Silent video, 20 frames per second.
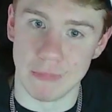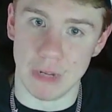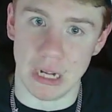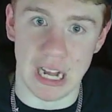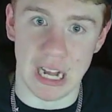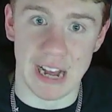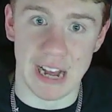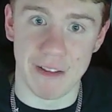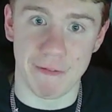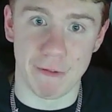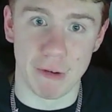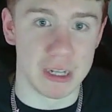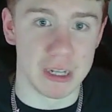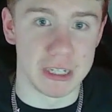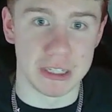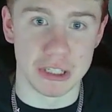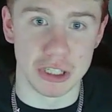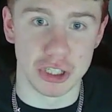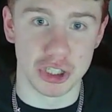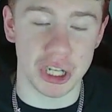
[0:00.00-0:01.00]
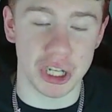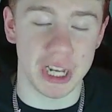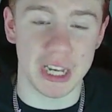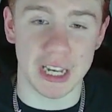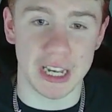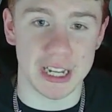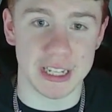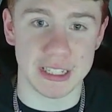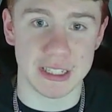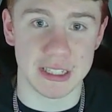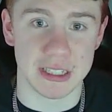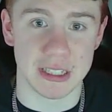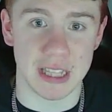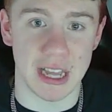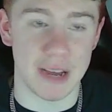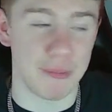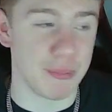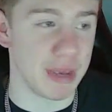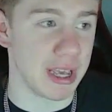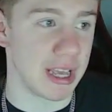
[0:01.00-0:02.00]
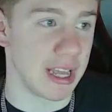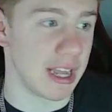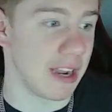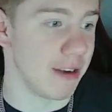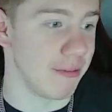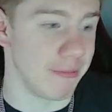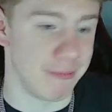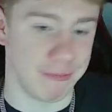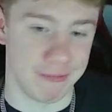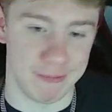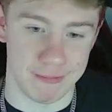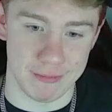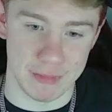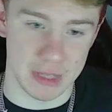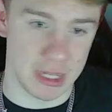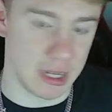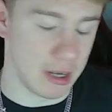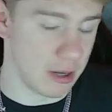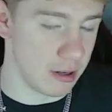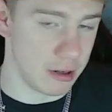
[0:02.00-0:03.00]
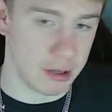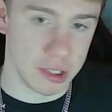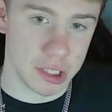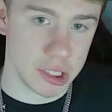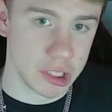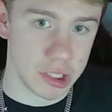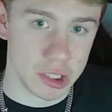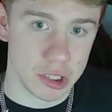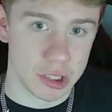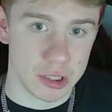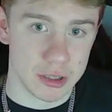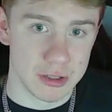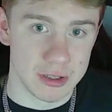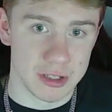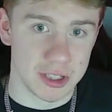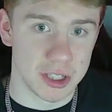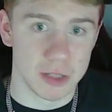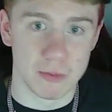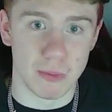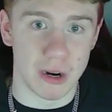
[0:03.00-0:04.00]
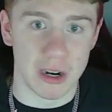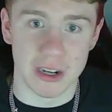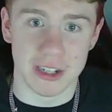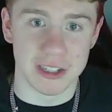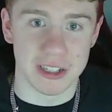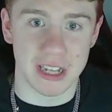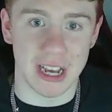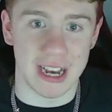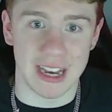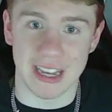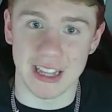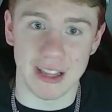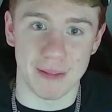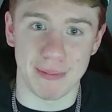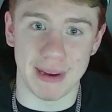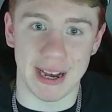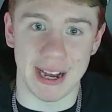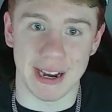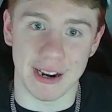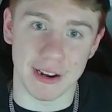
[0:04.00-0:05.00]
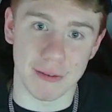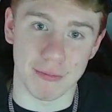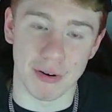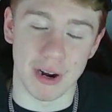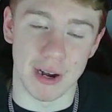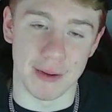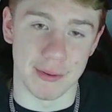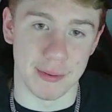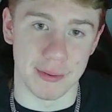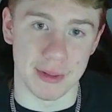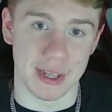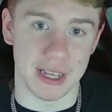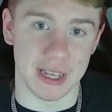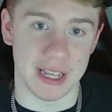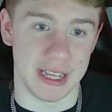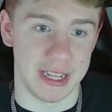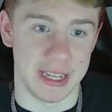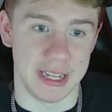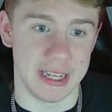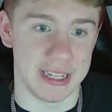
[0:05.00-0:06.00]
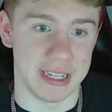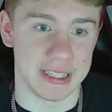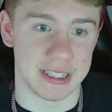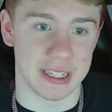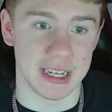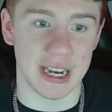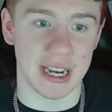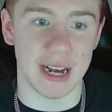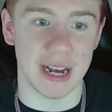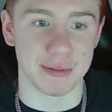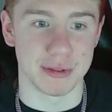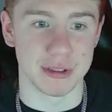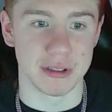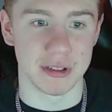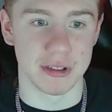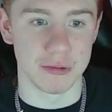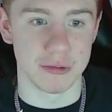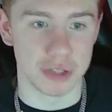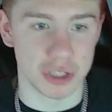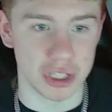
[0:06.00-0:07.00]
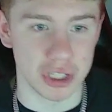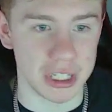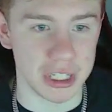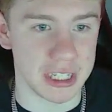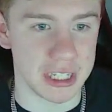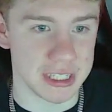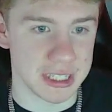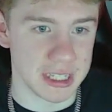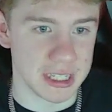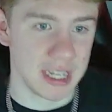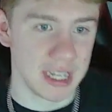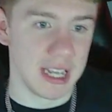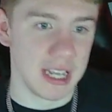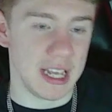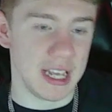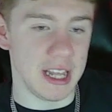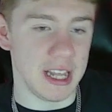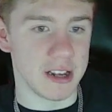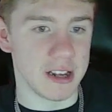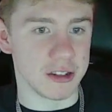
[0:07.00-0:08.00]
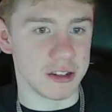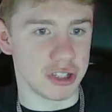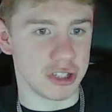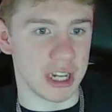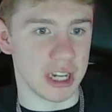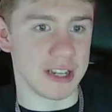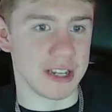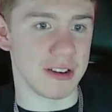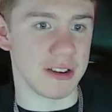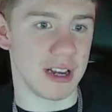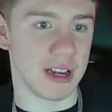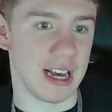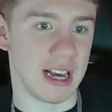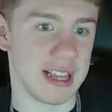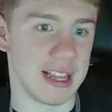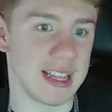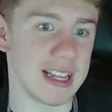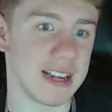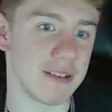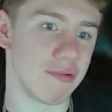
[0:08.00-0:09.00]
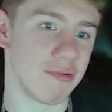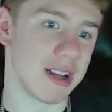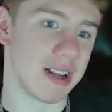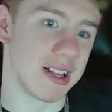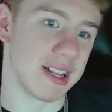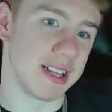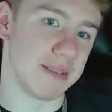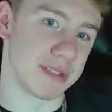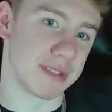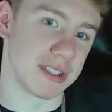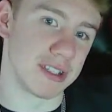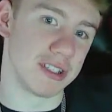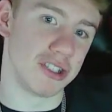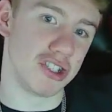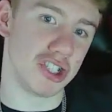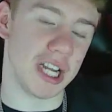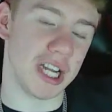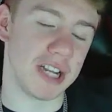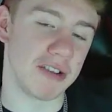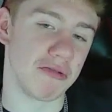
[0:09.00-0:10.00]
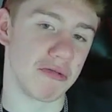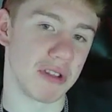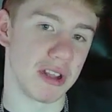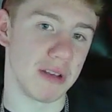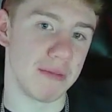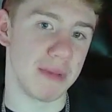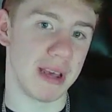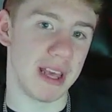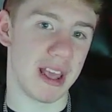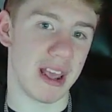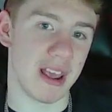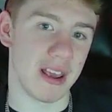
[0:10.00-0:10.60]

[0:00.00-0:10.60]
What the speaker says: F1 genius. That man, smartest guy in the paddock, probably. He is an absolute genius. I think Williams could genuinely make,